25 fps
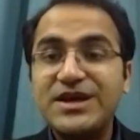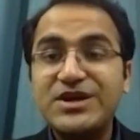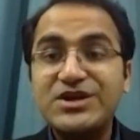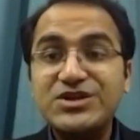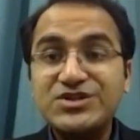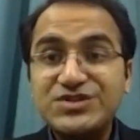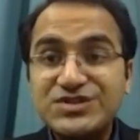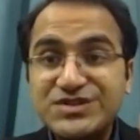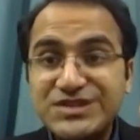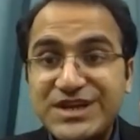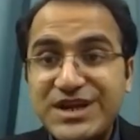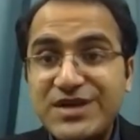
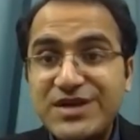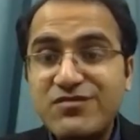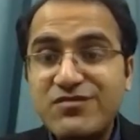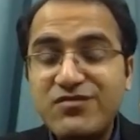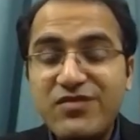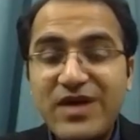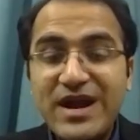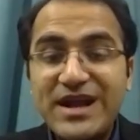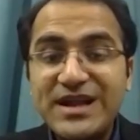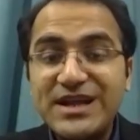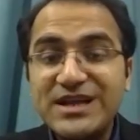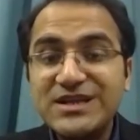In skin
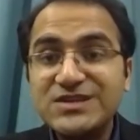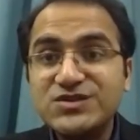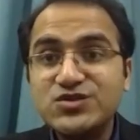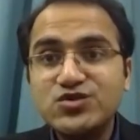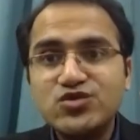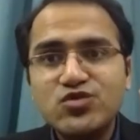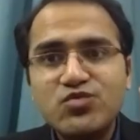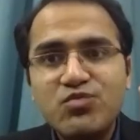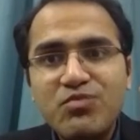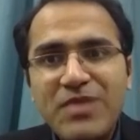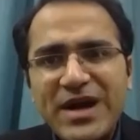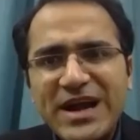findings,
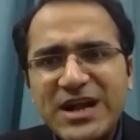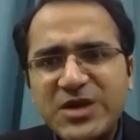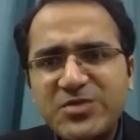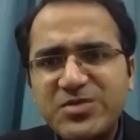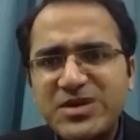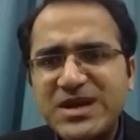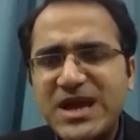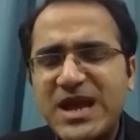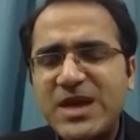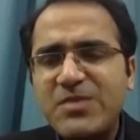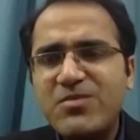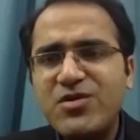you might
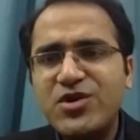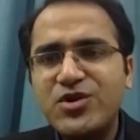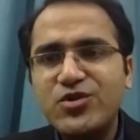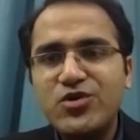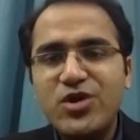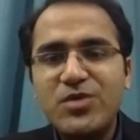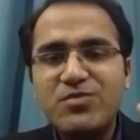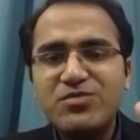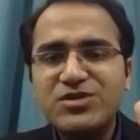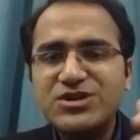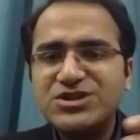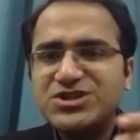be able
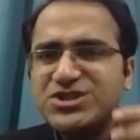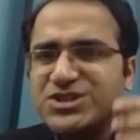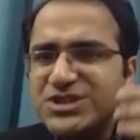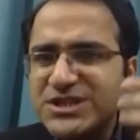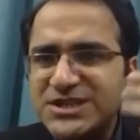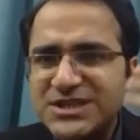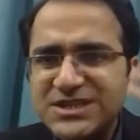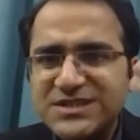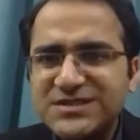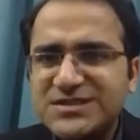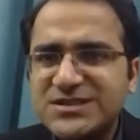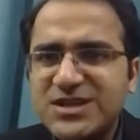to
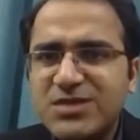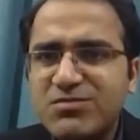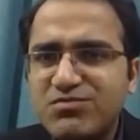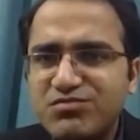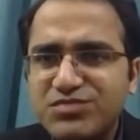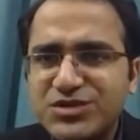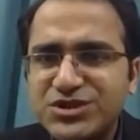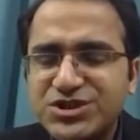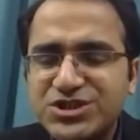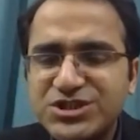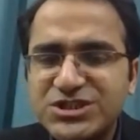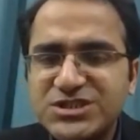appreciate in some
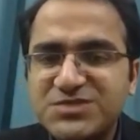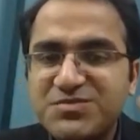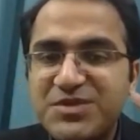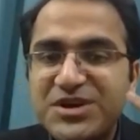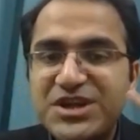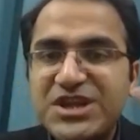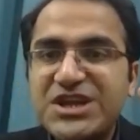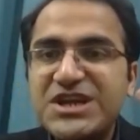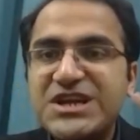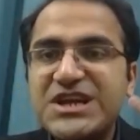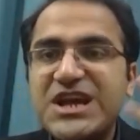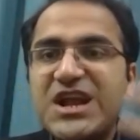patients
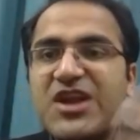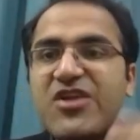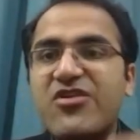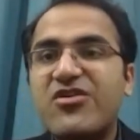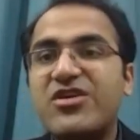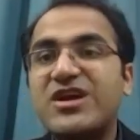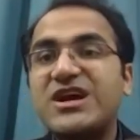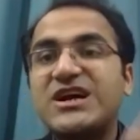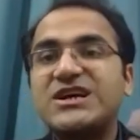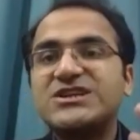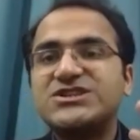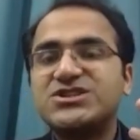petechial
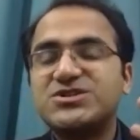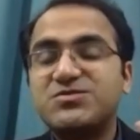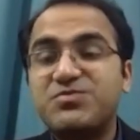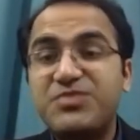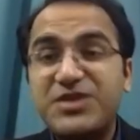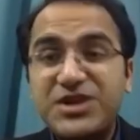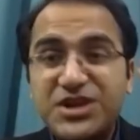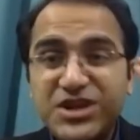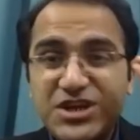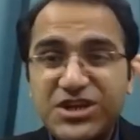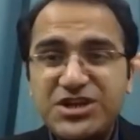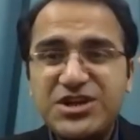rash.
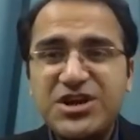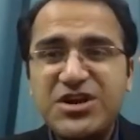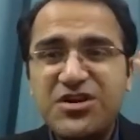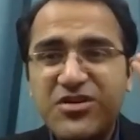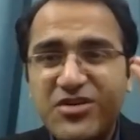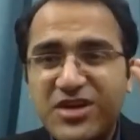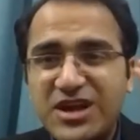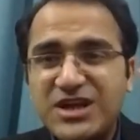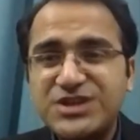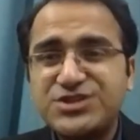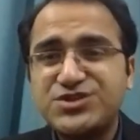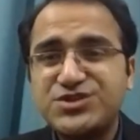
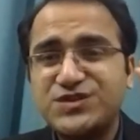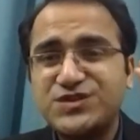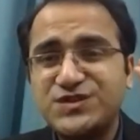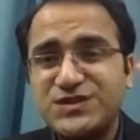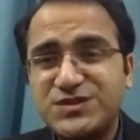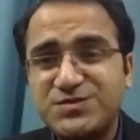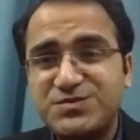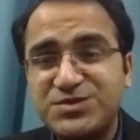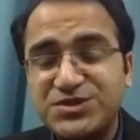Petechial rash is